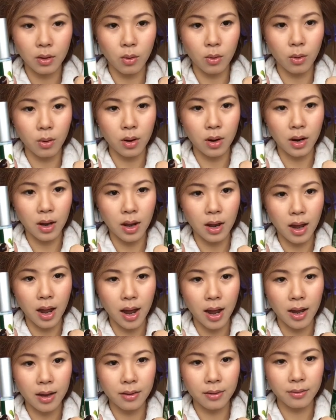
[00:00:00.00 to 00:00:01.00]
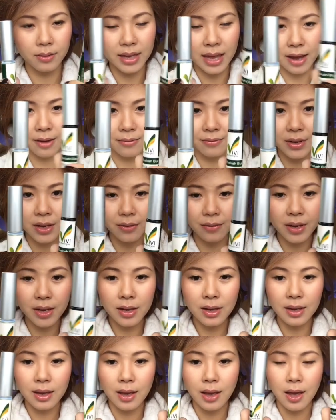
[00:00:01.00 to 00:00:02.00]
or yeah,
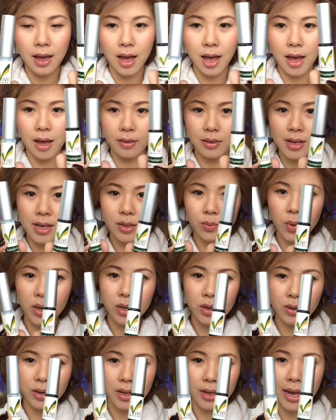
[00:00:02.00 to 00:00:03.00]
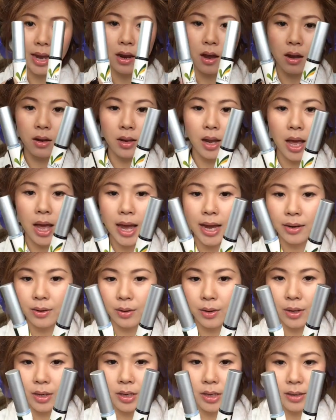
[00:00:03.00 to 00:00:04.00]
Vivi. These one you can get online,
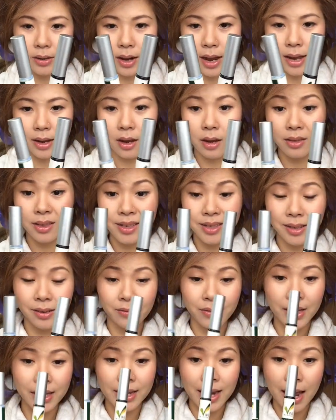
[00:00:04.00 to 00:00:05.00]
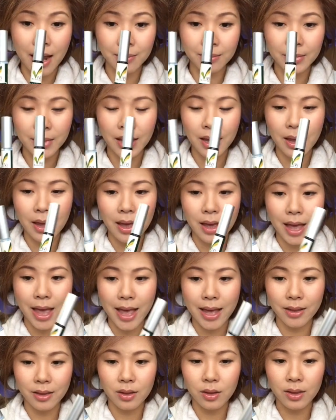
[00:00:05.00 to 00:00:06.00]
or I got this in Vietnam.
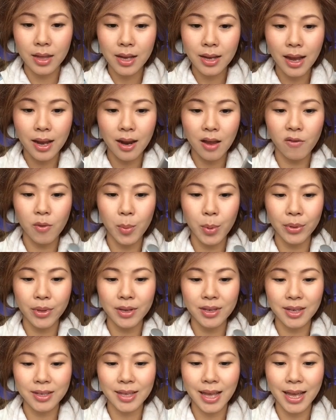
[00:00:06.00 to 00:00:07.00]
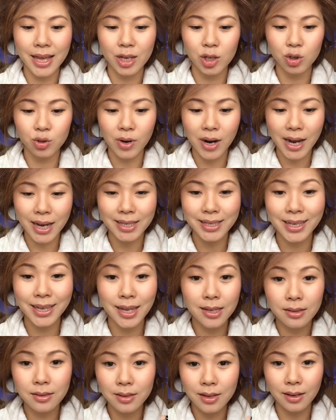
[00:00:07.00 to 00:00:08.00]
And the thing I love about this is that it dries
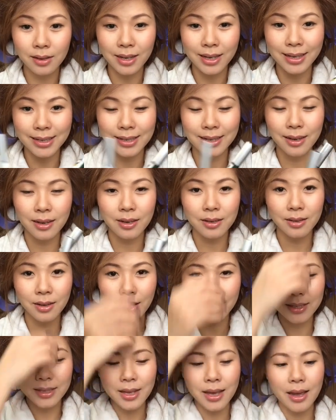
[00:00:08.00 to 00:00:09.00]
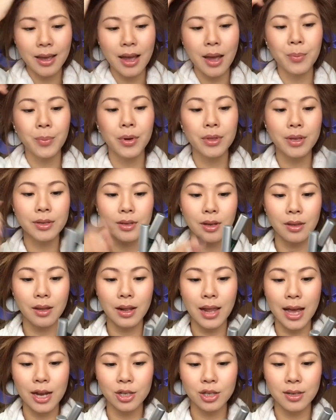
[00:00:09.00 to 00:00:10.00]
instantly. So let's say I put this on the
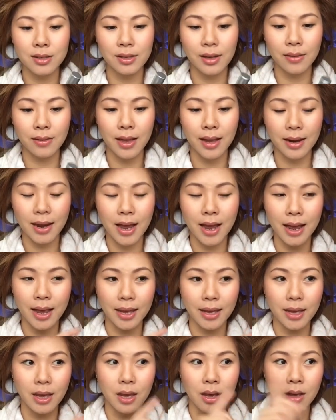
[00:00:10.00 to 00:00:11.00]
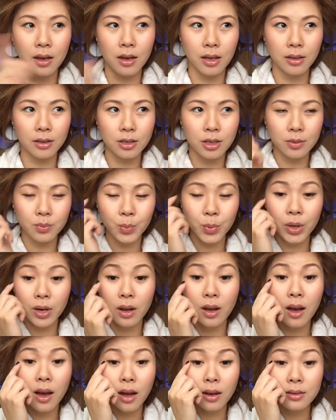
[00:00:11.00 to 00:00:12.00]
lashes and then I just put
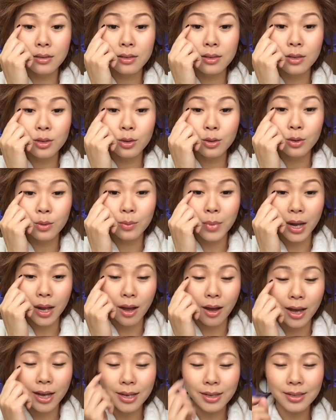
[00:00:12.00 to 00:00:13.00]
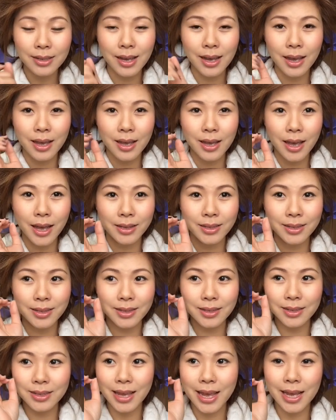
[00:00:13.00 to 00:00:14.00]
it onto my eyes, it
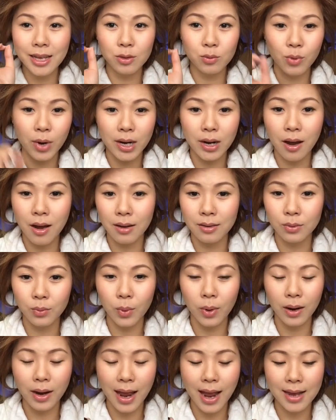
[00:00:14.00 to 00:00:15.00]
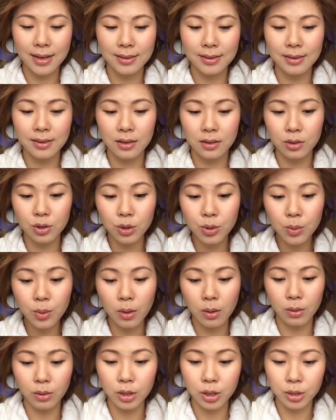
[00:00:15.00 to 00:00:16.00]
stays right on. Whereas the
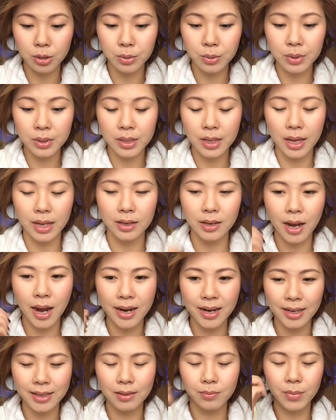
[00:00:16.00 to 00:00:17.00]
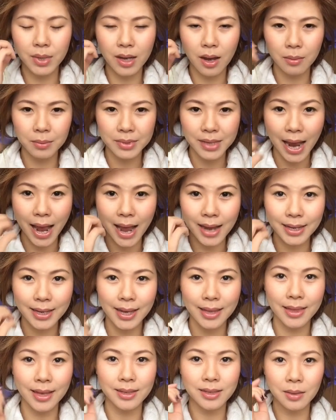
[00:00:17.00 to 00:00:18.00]
duo glue, it kind of becomes
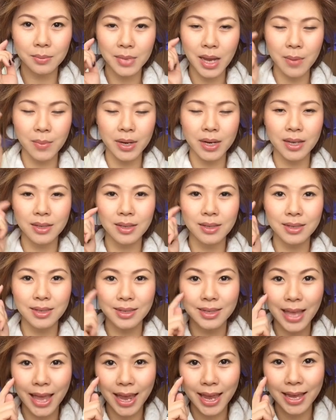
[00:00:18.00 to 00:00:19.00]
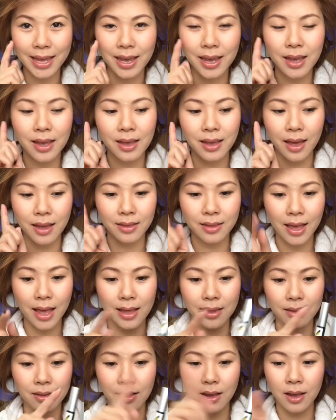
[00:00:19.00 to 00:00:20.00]
tacky and then sometimes it doesn't stay, and
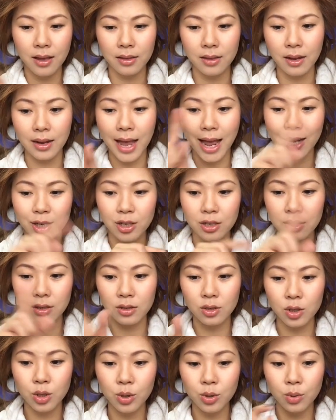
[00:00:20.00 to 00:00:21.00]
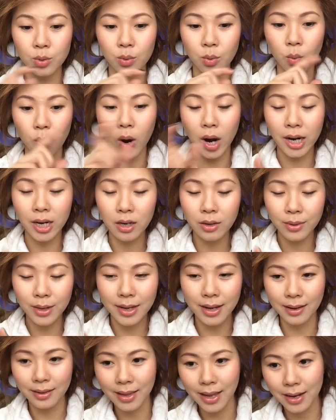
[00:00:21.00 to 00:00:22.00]
then the lashes is too
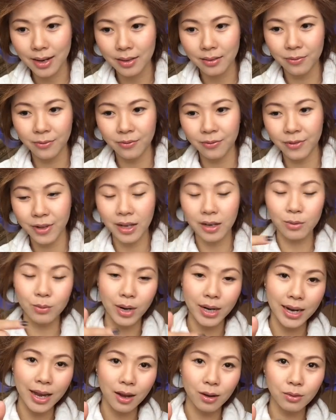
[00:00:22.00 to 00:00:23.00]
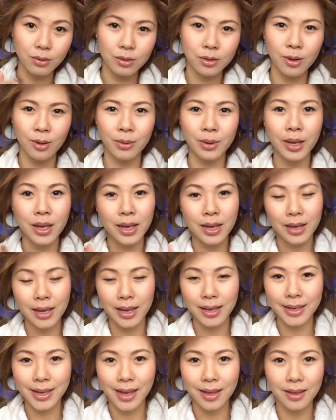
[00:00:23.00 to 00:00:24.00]
wiry and that it's flick right out, so
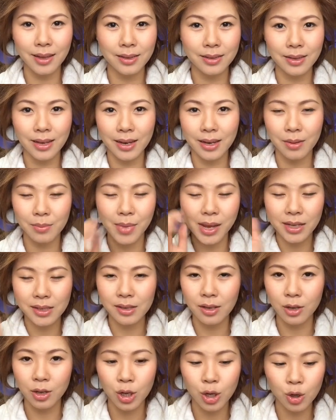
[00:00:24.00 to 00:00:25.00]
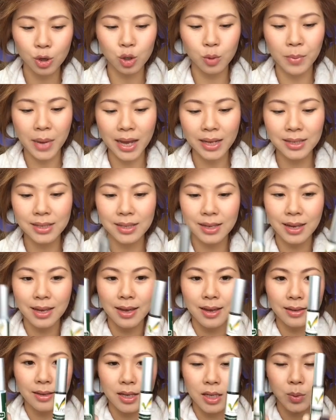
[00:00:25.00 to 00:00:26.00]
it makes a huge mess.
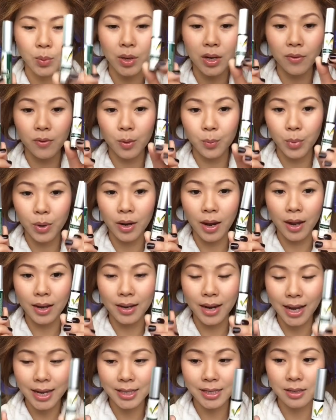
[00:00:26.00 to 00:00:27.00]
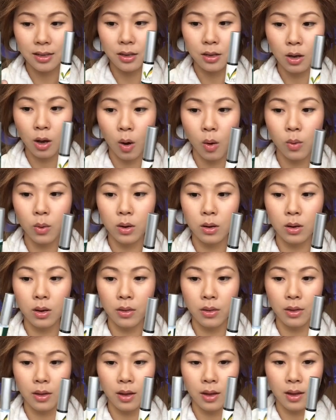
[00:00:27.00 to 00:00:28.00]
This one, if you put a nice coat
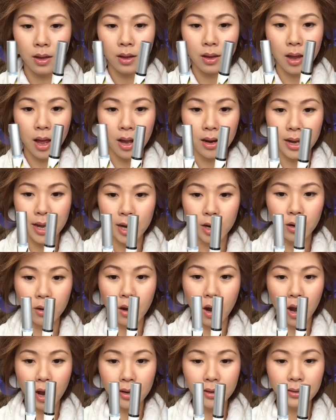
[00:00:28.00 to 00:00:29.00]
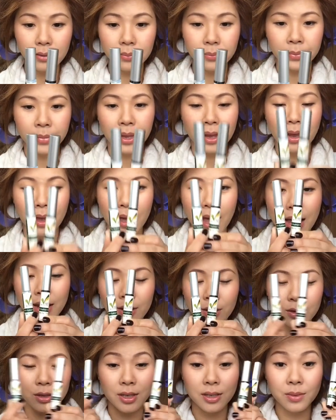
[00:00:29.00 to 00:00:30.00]
layer on
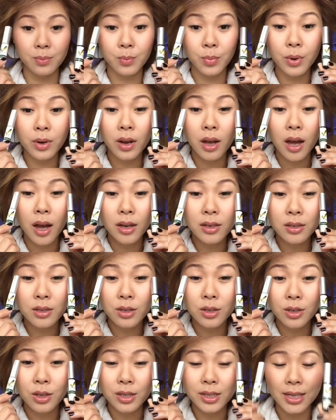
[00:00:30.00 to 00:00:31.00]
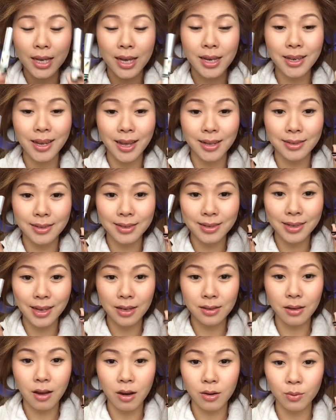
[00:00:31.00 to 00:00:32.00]
and you just put it onto your skin, it
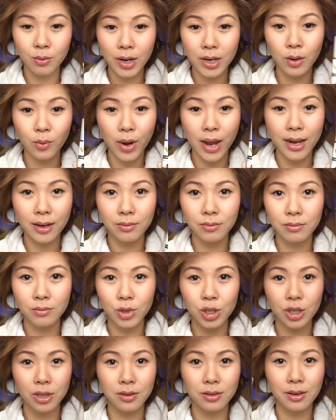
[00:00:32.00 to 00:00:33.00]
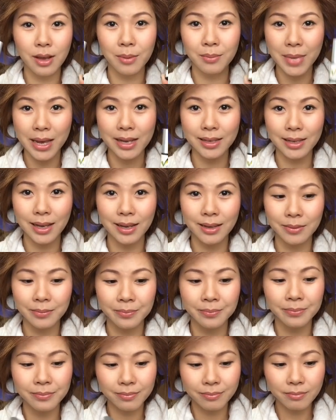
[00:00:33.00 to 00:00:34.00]
sticks on right away, which is amazing.
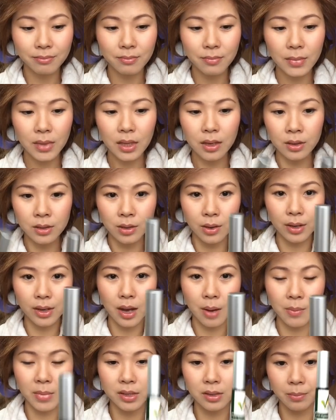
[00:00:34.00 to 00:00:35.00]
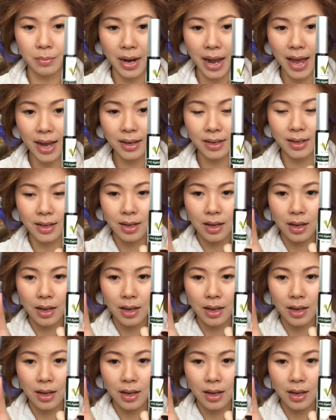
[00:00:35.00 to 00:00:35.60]
So it comes in black